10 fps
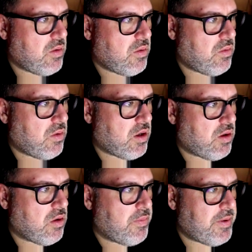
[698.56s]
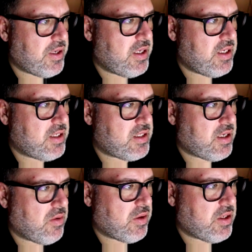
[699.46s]
one group is
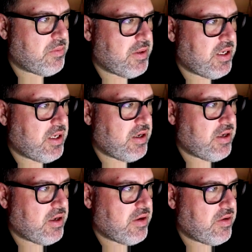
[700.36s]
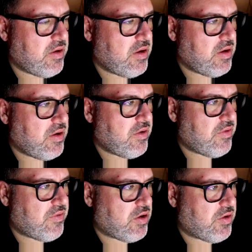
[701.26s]
going to be
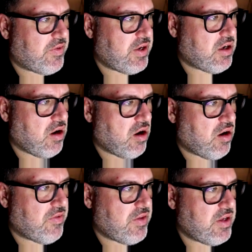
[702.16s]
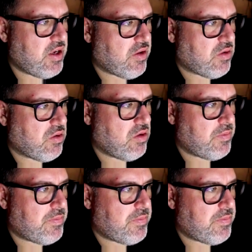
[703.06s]
for your VCarve, the other group